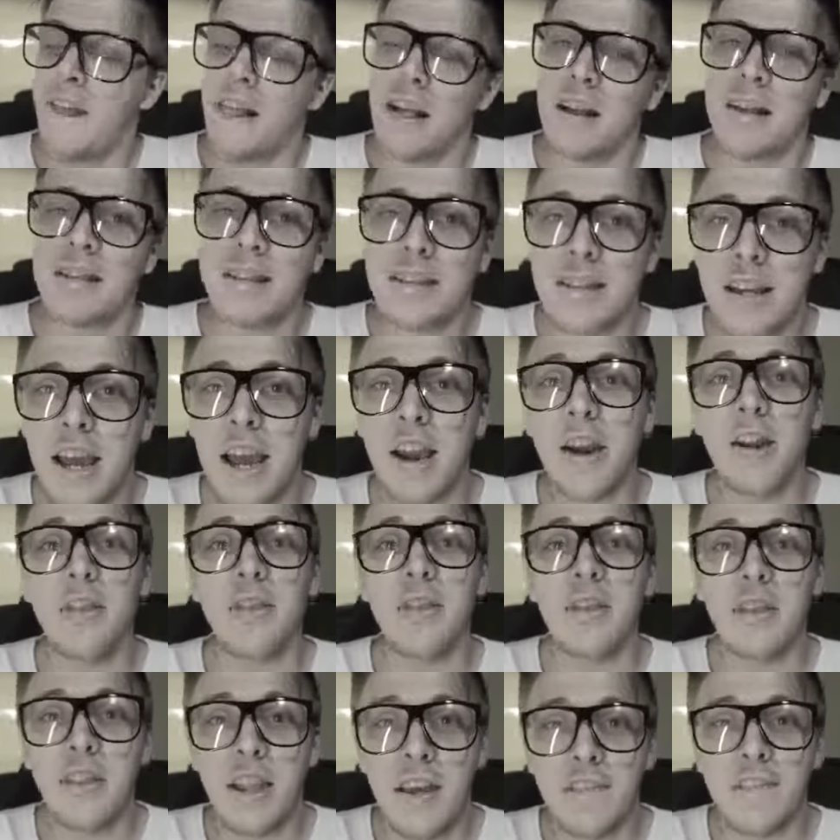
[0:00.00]
Scared
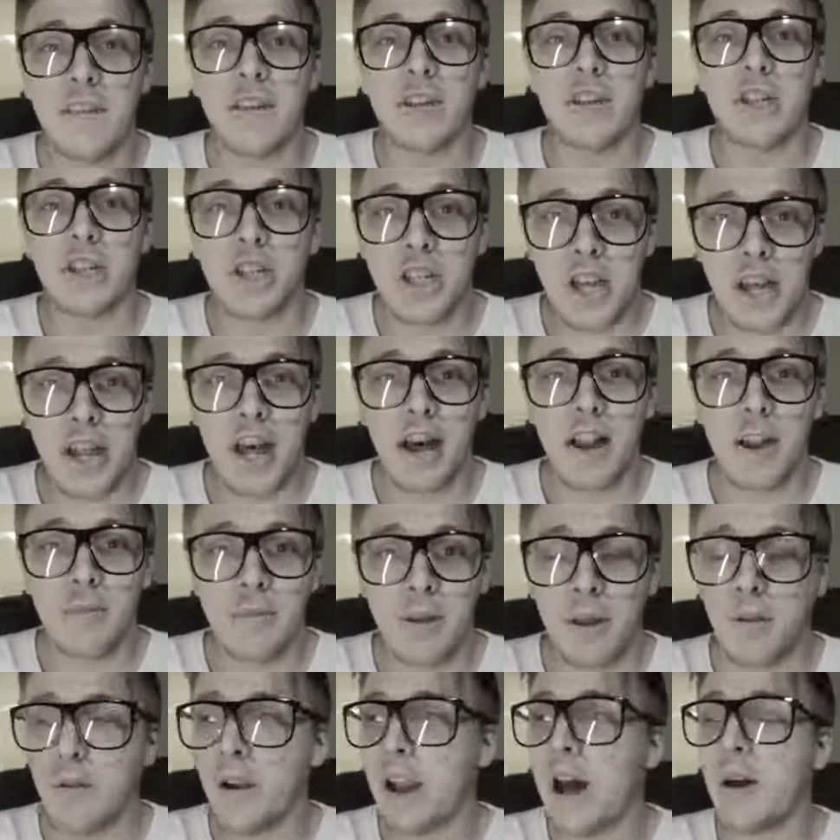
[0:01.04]
the living shit out of
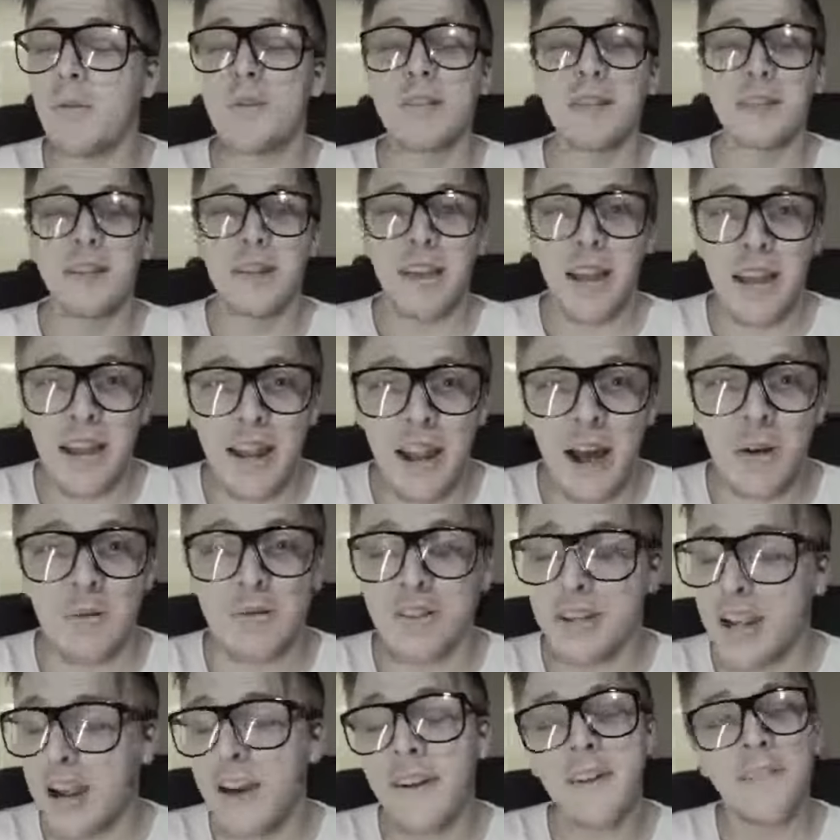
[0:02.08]
me. When I was a kid, I was
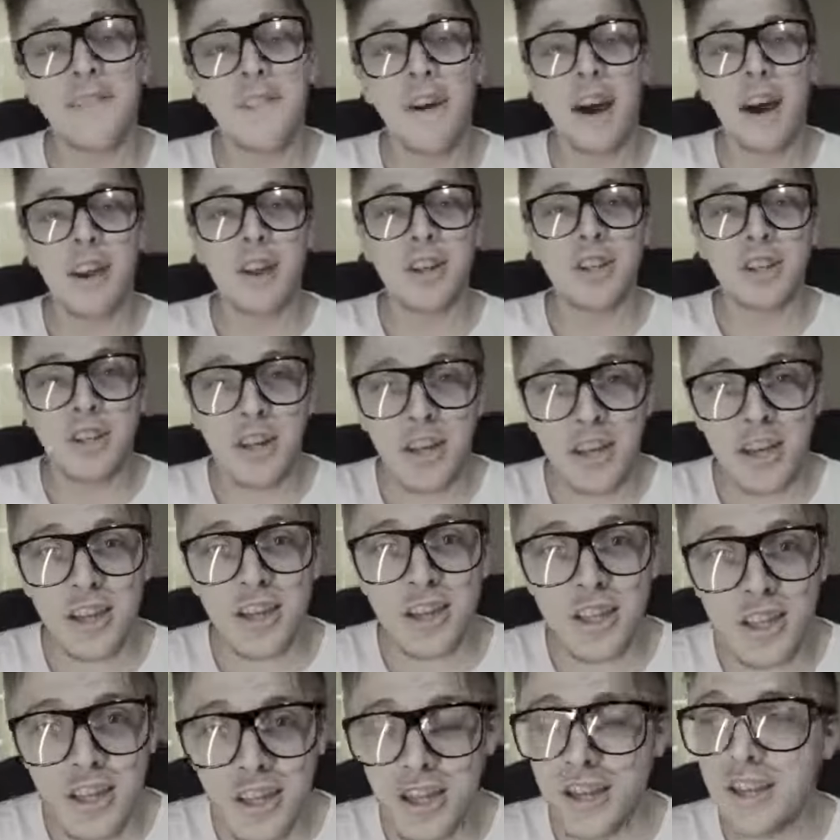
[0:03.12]
terrified of Chuck E.
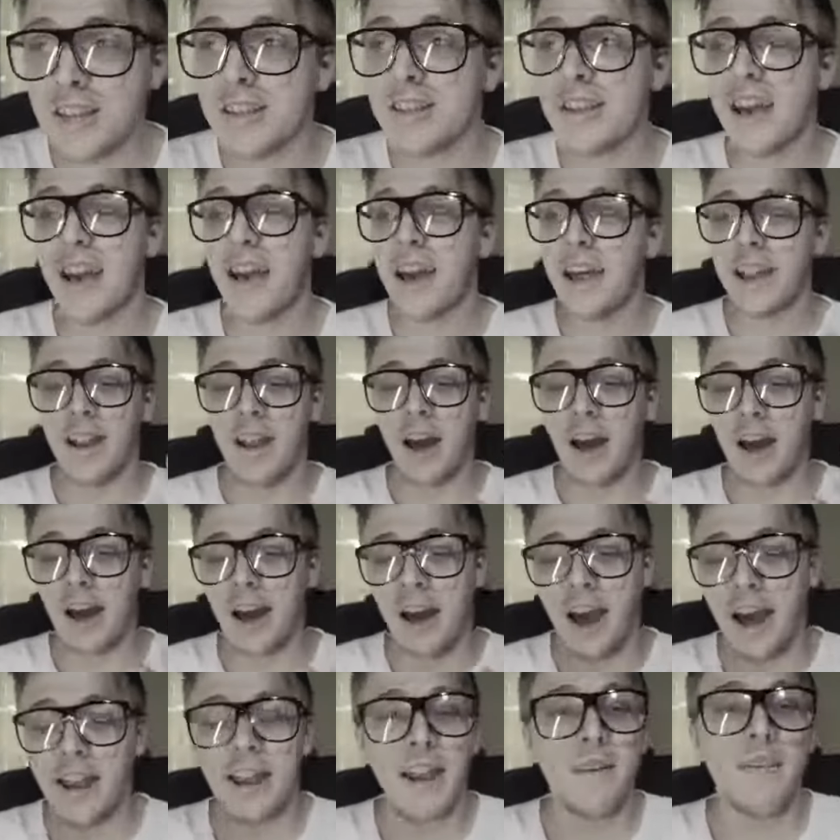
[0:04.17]
Cheese, and
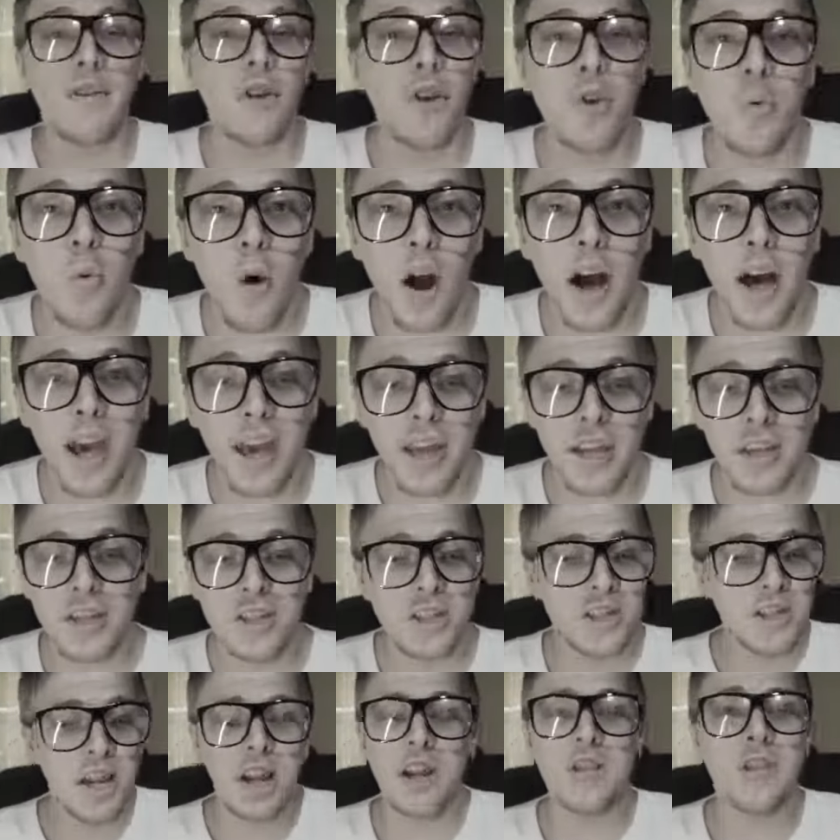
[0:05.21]
I never knew why. He
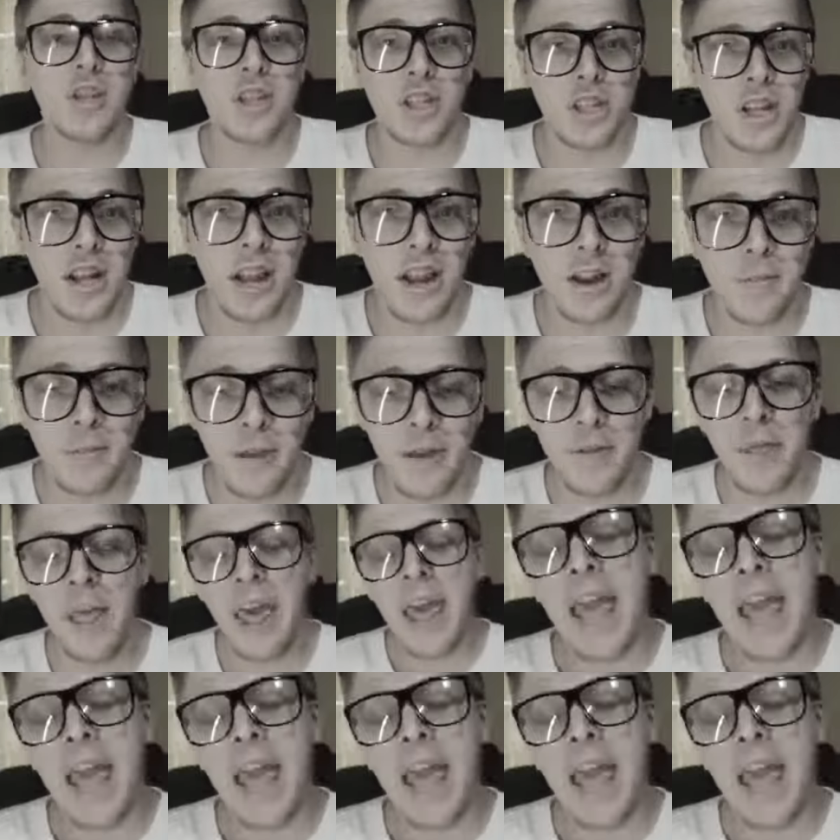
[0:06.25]
just scared the shit out of me.